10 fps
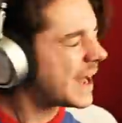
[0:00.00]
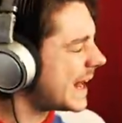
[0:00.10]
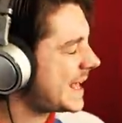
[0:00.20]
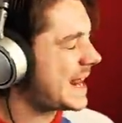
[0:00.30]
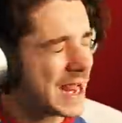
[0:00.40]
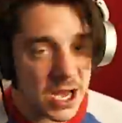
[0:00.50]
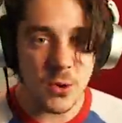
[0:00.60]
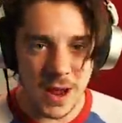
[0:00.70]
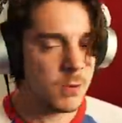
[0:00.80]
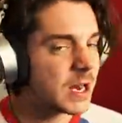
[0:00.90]
gonna get
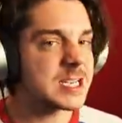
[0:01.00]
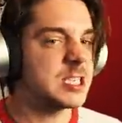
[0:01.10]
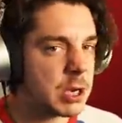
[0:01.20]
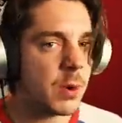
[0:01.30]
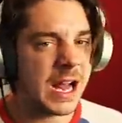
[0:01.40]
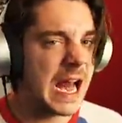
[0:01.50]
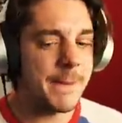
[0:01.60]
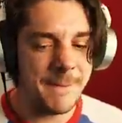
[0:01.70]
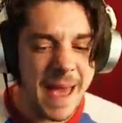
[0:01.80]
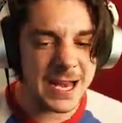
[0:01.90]
into it. We're gonna see what kind
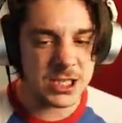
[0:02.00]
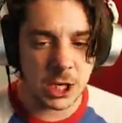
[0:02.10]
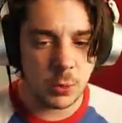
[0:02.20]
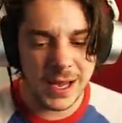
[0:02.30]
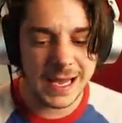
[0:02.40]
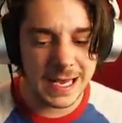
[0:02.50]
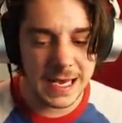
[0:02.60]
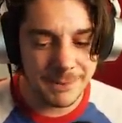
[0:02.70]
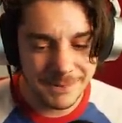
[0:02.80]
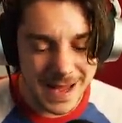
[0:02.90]
of magic we
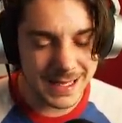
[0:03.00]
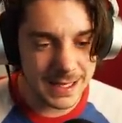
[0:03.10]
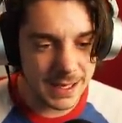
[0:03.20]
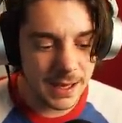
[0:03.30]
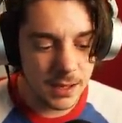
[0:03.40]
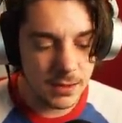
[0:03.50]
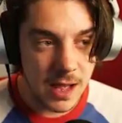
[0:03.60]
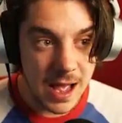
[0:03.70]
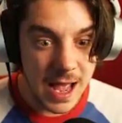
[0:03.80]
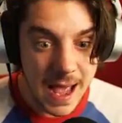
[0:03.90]
can make
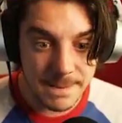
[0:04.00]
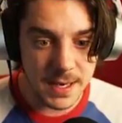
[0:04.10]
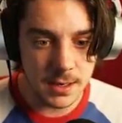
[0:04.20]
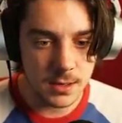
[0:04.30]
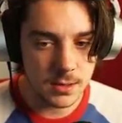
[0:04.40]
happen.